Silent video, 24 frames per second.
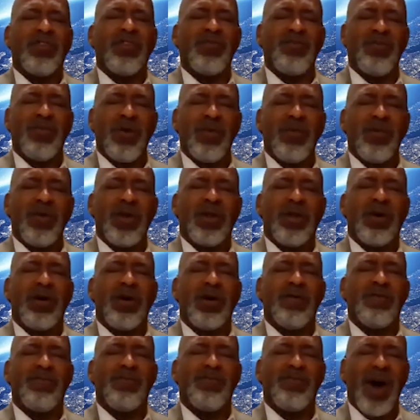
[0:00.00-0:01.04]
the spirit
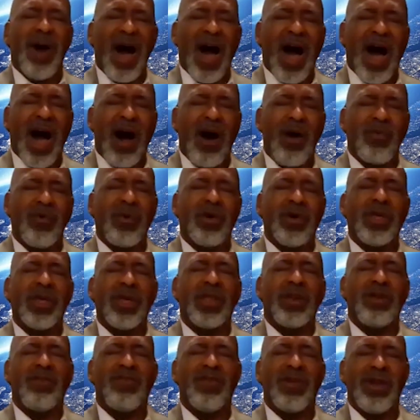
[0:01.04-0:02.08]
of power
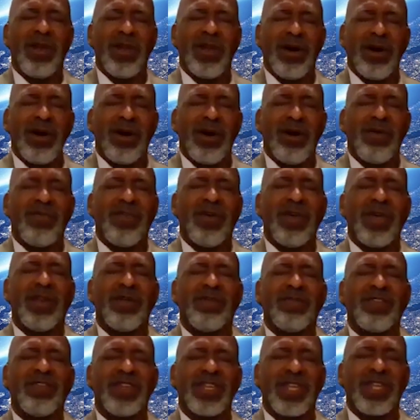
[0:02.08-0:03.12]
and love
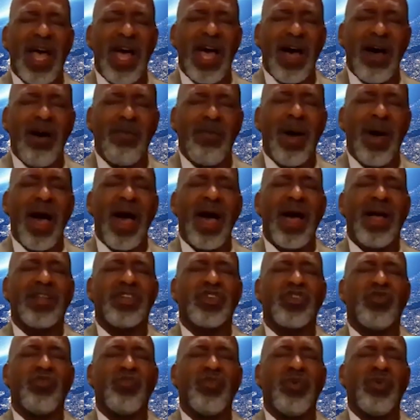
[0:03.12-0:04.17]
and sound
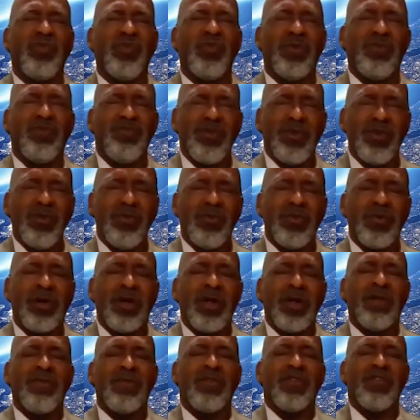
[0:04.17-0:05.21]
mind. So we rebuke
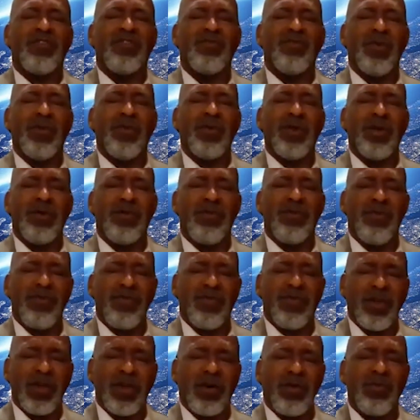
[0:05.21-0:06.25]
the spirit of
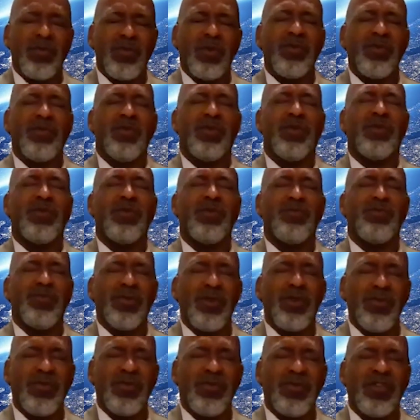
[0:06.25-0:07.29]
fear. We
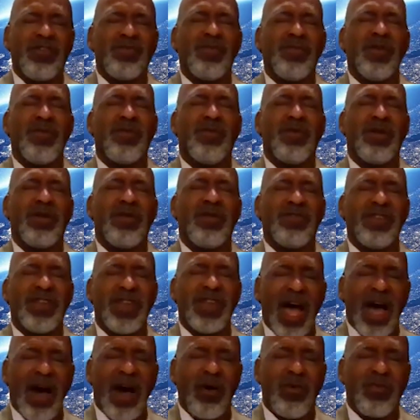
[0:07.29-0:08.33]
rebuke the spirit of
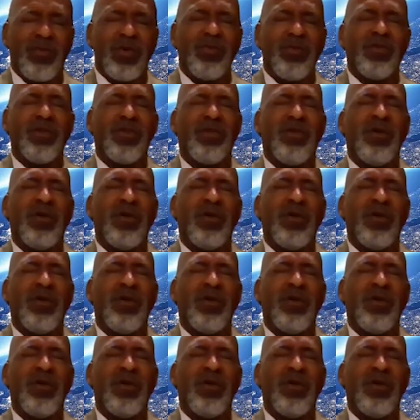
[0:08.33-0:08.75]
doubt.